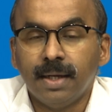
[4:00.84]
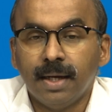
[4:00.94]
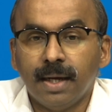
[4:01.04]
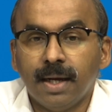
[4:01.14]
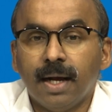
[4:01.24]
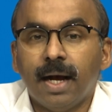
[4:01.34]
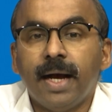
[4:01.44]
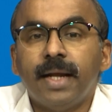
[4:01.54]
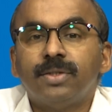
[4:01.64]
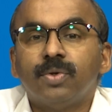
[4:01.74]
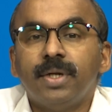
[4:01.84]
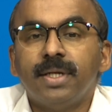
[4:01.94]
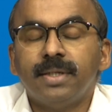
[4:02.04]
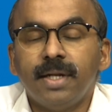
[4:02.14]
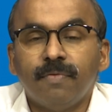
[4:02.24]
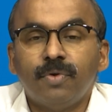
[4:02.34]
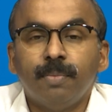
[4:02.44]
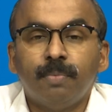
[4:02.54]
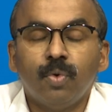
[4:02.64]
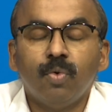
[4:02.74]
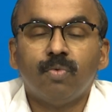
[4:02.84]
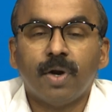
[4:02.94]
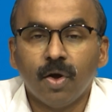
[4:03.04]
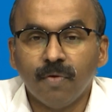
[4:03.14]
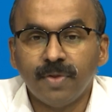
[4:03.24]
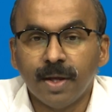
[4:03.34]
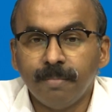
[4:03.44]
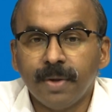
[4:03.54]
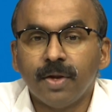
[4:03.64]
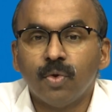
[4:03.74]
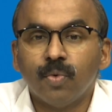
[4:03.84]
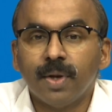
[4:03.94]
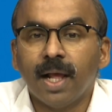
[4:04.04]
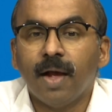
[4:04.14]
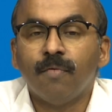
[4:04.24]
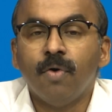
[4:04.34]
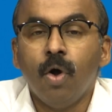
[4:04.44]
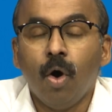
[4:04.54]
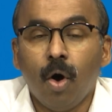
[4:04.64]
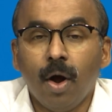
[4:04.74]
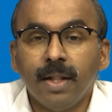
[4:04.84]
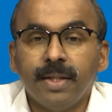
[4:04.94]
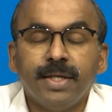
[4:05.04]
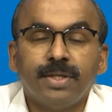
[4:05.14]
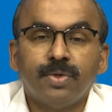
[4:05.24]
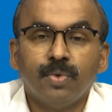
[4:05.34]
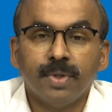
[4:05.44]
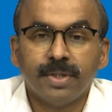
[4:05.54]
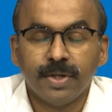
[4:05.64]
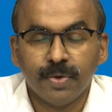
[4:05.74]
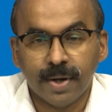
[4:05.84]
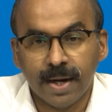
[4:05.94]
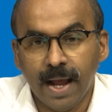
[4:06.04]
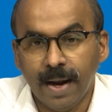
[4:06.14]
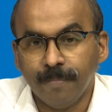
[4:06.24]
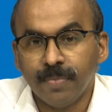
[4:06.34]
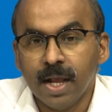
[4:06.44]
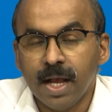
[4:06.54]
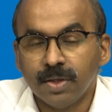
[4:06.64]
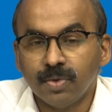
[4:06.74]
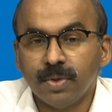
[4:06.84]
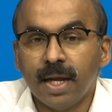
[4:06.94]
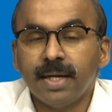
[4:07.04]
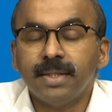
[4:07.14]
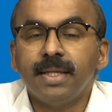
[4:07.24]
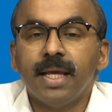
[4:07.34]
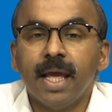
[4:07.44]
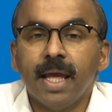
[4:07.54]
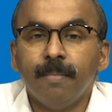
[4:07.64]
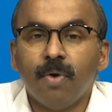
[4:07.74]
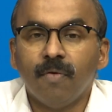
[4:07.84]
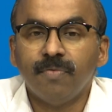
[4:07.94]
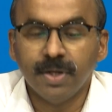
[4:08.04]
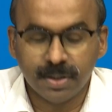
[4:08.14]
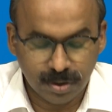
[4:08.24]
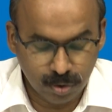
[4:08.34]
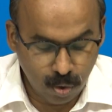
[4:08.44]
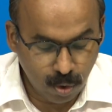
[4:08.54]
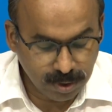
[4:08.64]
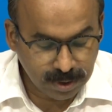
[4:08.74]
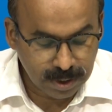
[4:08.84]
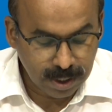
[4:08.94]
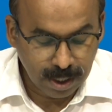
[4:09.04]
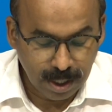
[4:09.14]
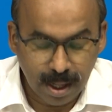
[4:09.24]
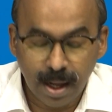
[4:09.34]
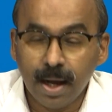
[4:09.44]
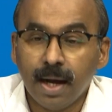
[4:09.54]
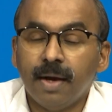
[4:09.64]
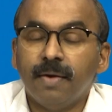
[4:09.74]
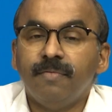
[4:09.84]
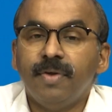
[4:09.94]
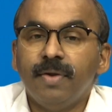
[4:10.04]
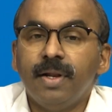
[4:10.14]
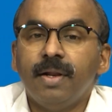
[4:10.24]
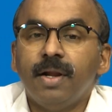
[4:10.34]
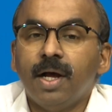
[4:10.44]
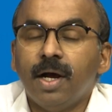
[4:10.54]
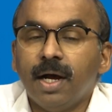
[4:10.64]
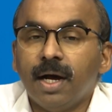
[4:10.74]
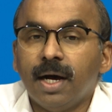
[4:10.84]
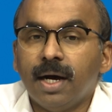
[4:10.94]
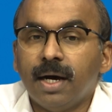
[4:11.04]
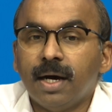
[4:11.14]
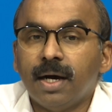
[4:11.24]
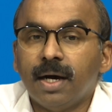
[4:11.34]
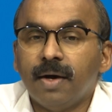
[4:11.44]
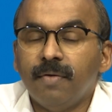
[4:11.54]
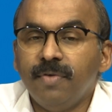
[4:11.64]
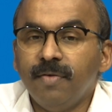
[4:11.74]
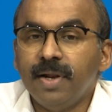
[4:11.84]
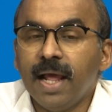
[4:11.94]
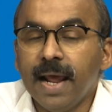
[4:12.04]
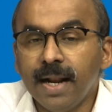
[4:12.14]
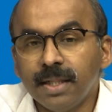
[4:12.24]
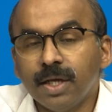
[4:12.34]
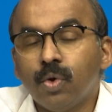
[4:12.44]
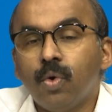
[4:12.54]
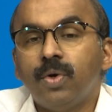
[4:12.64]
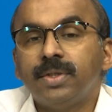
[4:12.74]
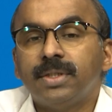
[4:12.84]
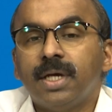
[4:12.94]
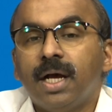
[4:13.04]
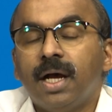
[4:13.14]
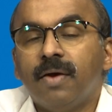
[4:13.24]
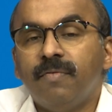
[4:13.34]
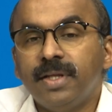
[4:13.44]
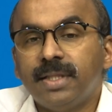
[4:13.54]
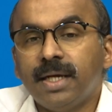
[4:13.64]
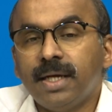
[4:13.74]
And so, it is enough to prove one of them and you will have all these tools in your hand. So, that is the aim of this course. We will end the course with